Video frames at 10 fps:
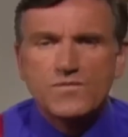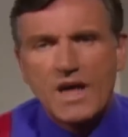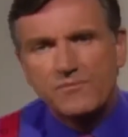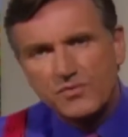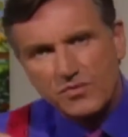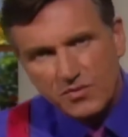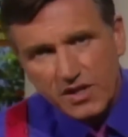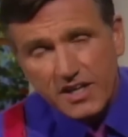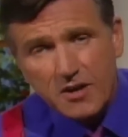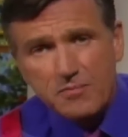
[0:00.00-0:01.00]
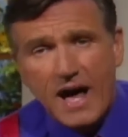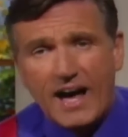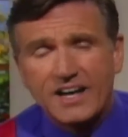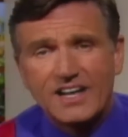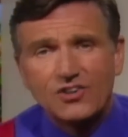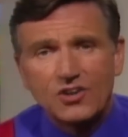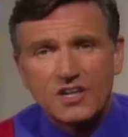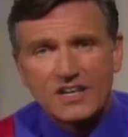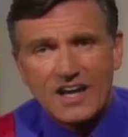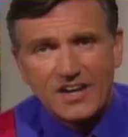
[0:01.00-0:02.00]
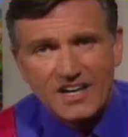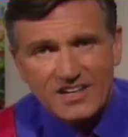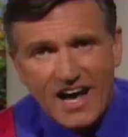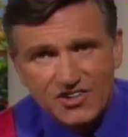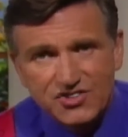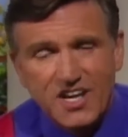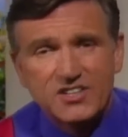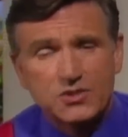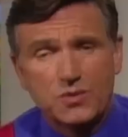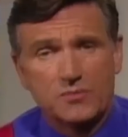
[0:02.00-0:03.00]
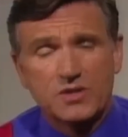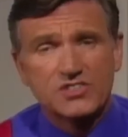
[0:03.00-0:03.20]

Now, we're going to go back and look at how steaks work,